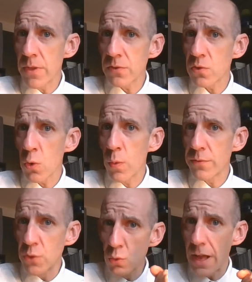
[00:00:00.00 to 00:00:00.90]
So we
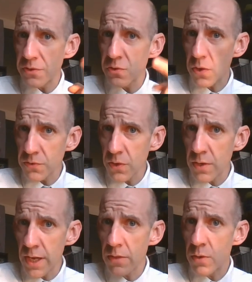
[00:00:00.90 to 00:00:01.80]
have two classes on
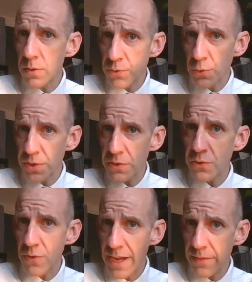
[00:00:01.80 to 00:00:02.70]
Sunday, the church
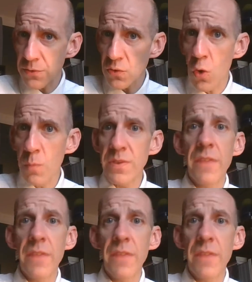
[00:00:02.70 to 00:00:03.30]
history and the Psalms.